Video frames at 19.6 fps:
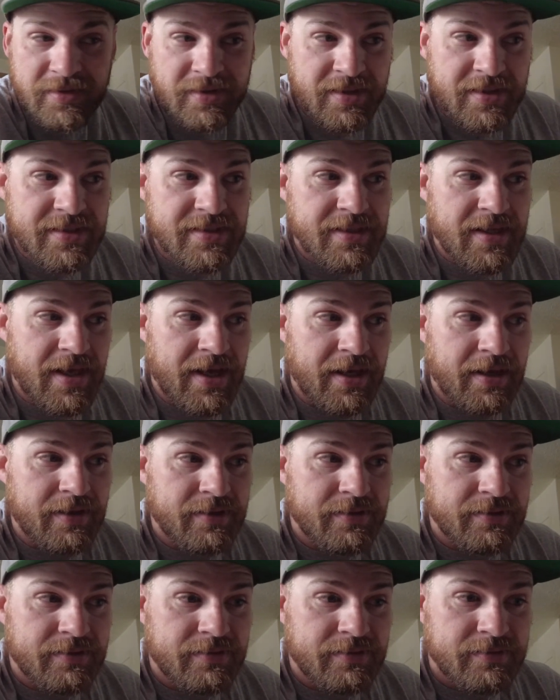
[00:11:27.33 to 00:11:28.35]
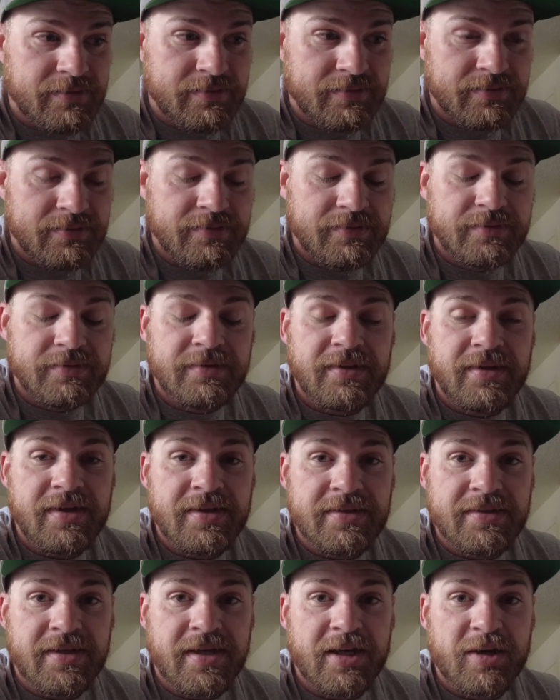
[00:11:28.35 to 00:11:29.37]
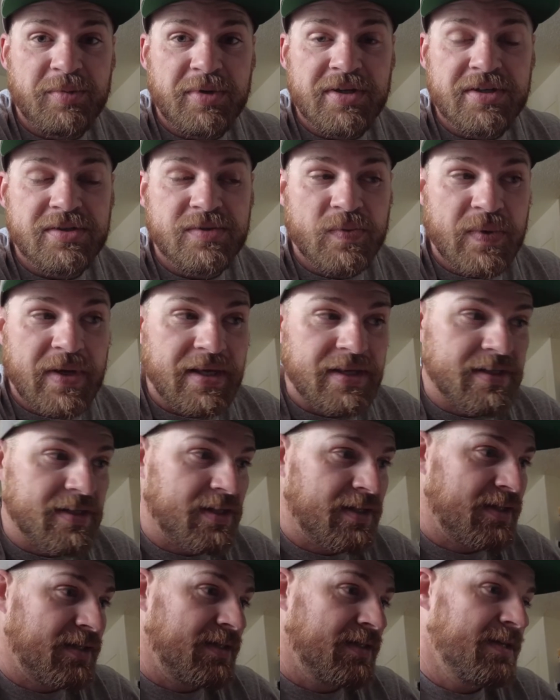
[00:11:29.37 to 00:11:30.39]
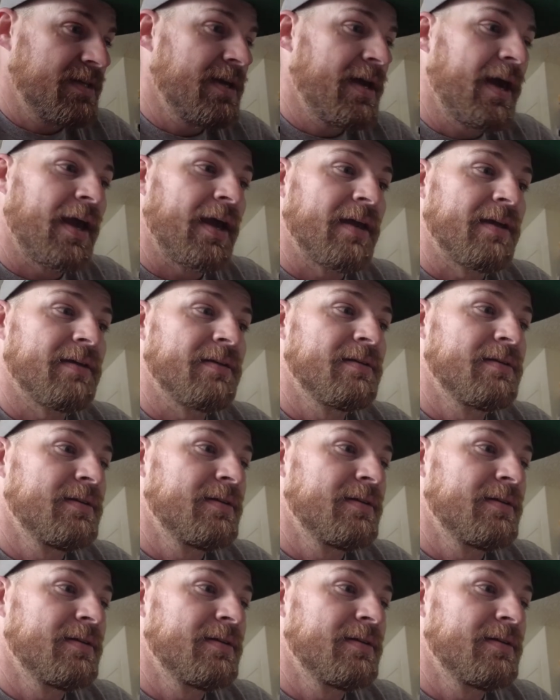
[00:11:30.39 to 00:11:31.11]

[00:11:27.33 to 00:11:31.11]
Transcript: this thing is going to be sweet. And